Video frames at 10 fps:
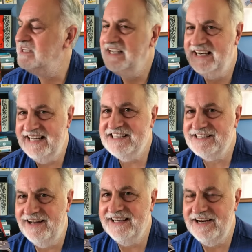It is
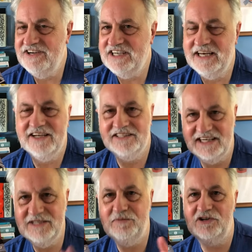slightly irritating because
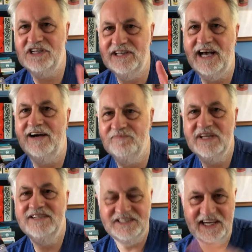it is pushing that
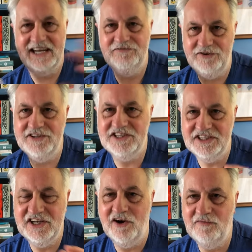
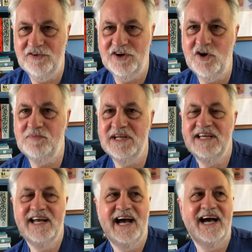diversity envelope,
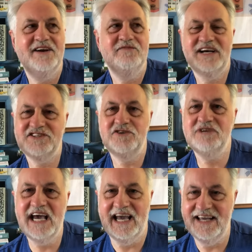and that's
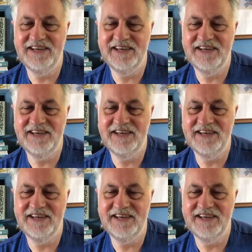okay.